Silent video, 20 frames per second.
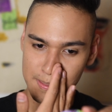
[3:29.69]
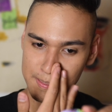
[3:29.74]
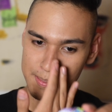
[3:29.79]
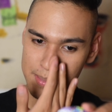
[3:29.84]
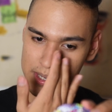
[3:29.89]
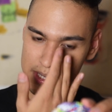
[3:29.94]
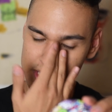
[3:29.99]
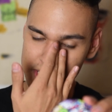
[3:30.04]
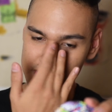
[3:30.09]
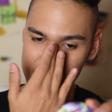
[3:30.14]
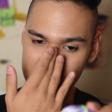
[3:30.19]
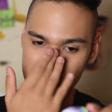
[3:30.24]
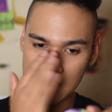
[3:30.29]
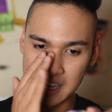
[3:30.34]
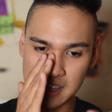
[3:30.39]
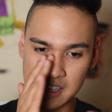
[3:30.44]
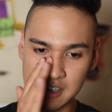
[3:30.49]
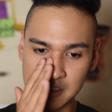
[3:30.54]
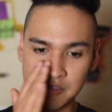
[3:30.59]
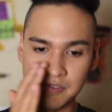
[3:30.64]
put
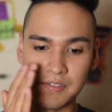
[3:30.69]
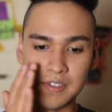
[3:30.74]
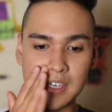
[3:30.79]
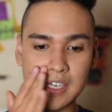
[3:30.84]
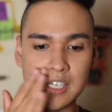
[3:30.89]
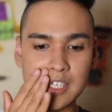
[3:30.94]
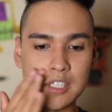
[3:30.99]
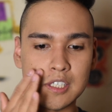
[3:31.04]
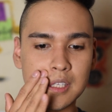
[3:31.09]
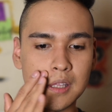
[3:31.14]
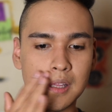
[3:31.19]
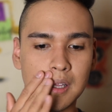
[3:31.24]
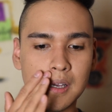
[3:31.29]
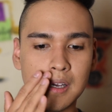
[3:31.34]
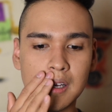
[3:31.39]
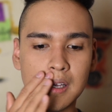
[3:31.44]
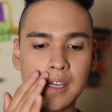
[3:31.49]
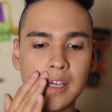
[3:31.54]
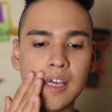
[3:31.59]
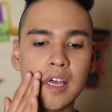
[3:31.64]
together finished
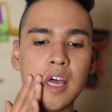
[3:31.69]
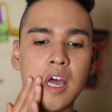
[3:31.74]
look.